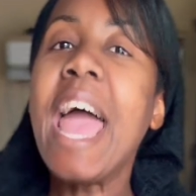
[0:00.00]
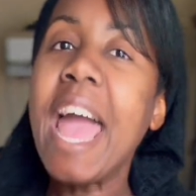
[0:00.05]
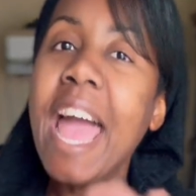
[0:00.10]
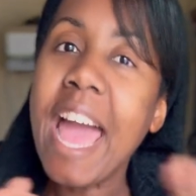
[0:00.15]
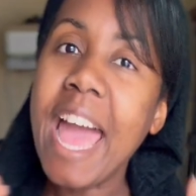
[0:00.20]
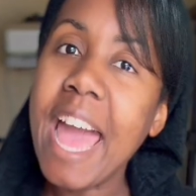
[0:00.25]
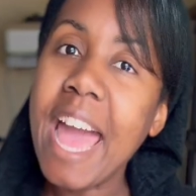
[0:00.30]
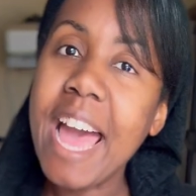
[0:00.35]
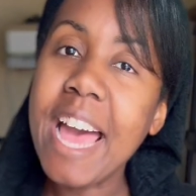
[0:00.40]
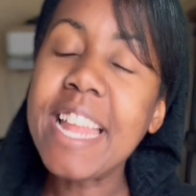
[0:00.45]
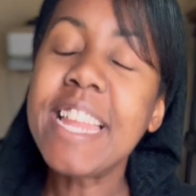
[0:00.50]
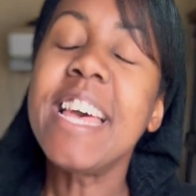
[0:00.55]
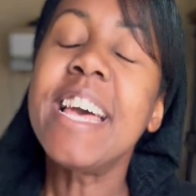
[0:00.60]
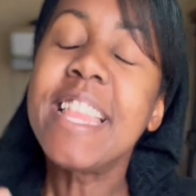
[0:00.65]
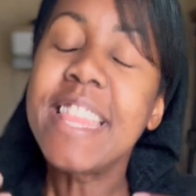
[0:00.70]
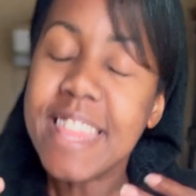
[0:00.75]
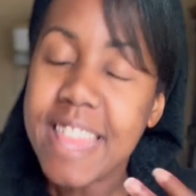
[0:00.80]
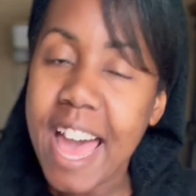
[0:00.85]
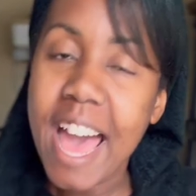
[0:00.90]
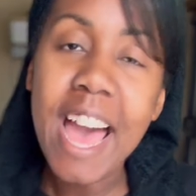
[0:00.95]
And
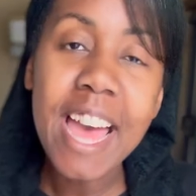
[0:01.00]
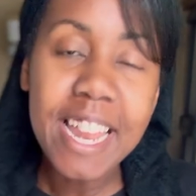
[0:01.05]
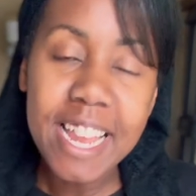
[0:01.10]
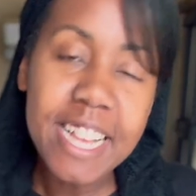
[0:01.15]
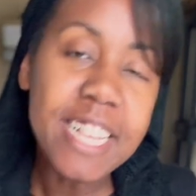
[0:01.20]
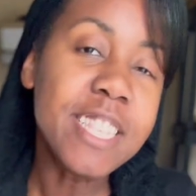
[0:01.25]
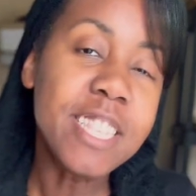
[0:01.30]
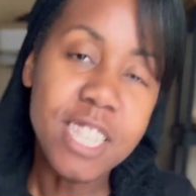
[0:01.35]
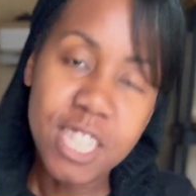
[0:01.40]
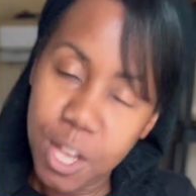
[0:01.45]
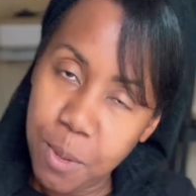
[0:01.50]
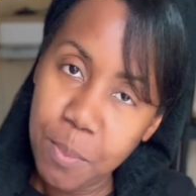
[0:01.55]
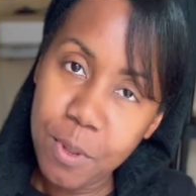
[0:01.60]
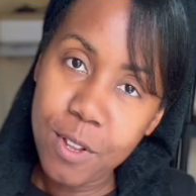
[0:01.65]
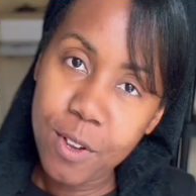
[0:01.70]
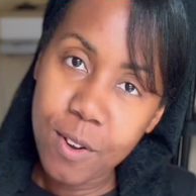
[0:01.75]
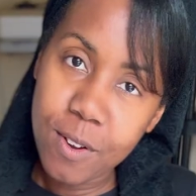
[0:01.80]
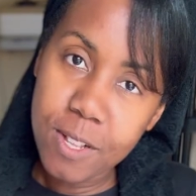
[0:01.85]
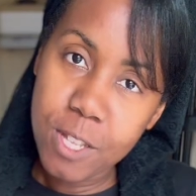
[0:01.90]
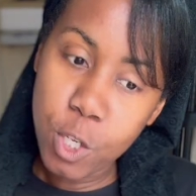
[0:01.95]
that is
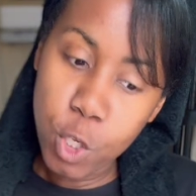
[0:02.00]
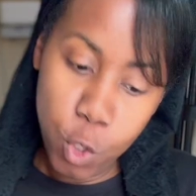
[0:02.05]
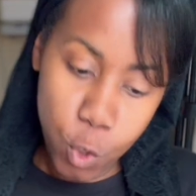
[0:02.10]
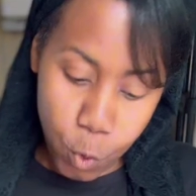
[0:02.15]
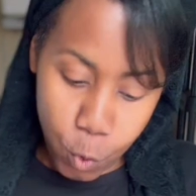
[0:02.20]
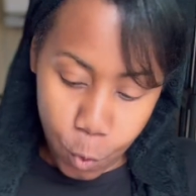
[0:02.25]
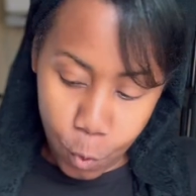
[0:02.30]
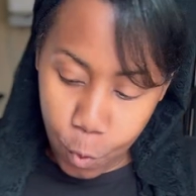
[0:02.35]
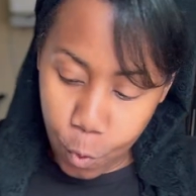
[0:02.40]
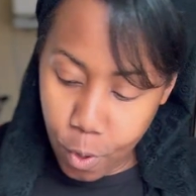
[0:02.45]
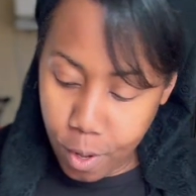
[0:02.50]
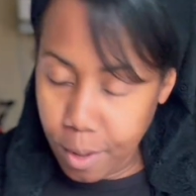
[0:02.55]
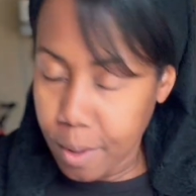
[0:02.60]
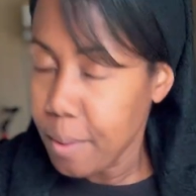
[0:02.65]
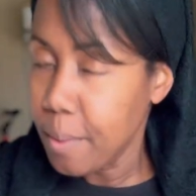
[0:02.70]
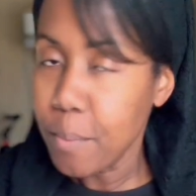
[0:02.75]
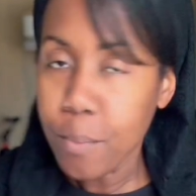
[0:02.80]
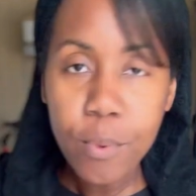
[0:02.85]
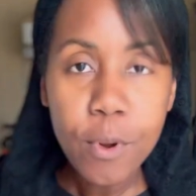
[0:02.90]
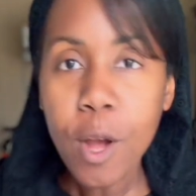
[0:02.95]
similar to
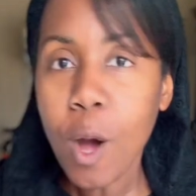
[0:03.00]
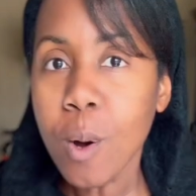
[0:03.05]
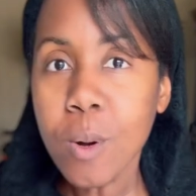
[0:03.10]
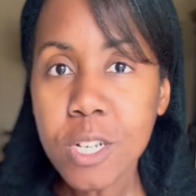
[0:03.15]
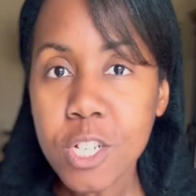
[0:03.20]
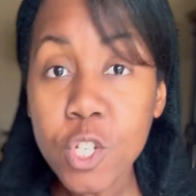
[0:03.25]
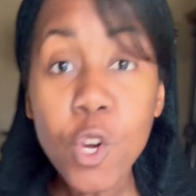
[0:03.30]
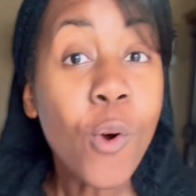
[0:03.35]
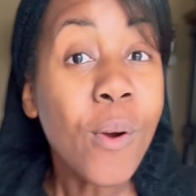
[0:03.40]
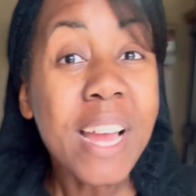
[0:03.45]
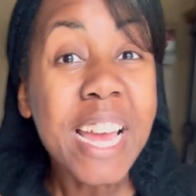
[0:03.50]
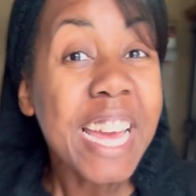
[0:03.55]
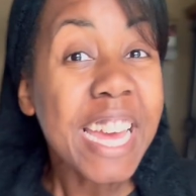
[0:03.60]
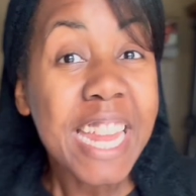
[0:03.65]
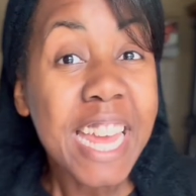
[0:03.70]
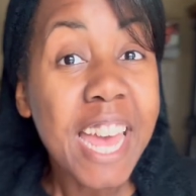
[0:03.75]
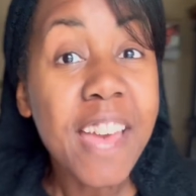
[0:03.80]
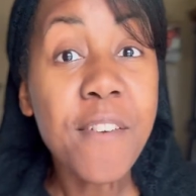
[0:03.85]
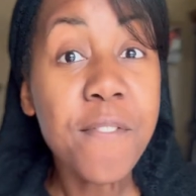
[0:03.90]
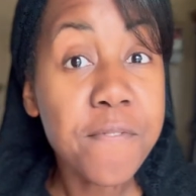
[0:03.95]
brioche or
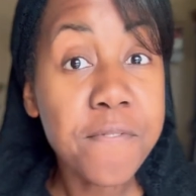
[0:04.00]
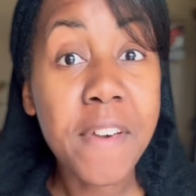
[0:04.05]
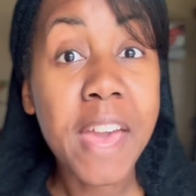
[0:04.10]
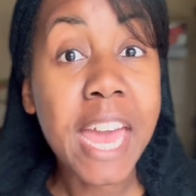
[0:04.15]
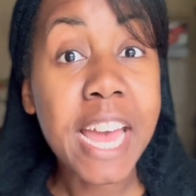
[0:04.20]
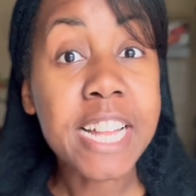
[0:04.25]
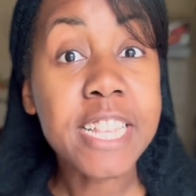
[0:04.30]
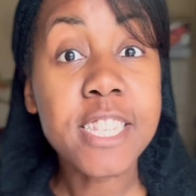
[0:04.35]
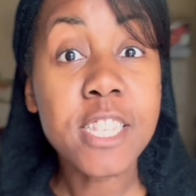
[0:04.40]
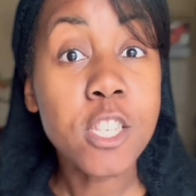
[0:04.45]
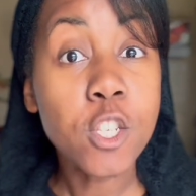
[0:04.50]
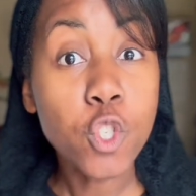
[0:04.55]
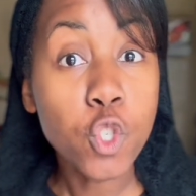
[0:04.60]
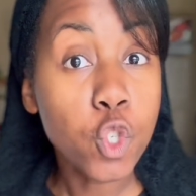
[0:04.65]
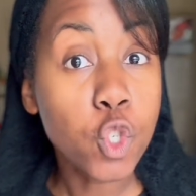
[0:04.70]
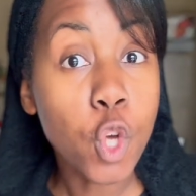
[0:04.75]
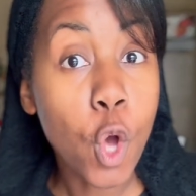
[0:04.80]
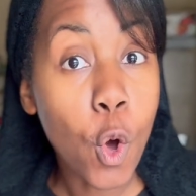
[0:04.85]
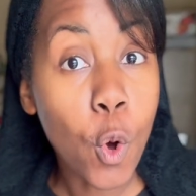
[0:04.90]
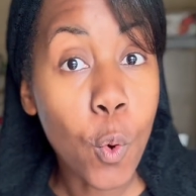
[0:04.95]
any advanced
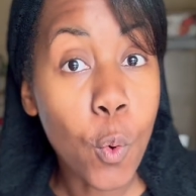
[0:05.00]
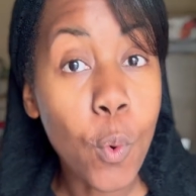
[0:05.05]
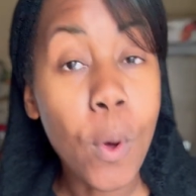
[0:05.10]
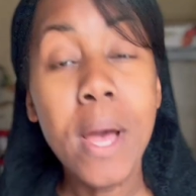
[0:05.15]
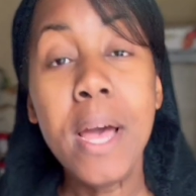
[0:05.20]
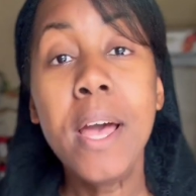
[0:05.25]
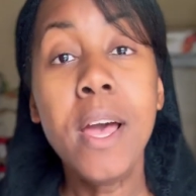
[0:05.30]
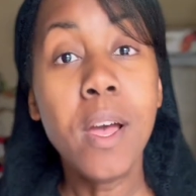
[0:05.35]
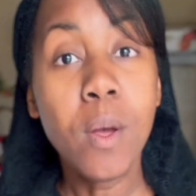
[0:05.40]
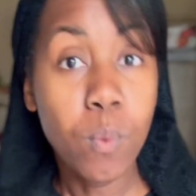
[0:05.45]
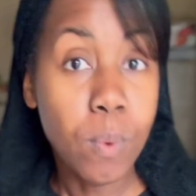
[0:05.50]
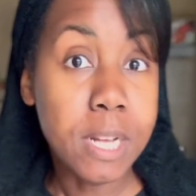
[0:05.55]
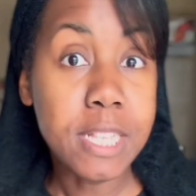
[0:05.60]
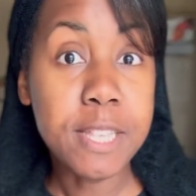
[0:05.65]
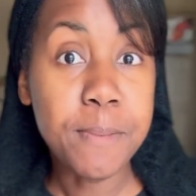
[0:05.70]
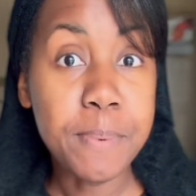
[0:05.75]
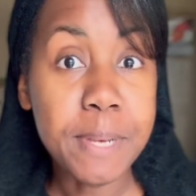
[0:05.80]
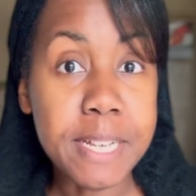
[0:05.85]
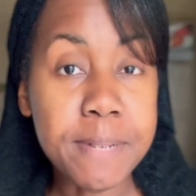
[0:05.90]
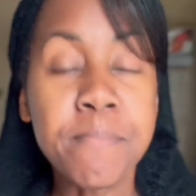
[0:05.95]
dough
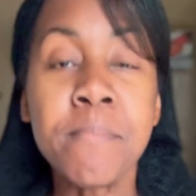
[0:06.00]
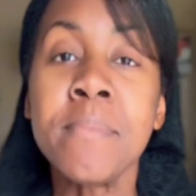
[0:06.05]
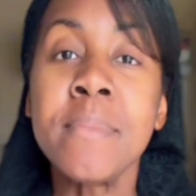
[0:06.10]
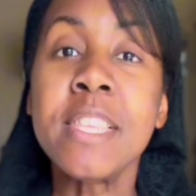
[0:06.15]
recipe.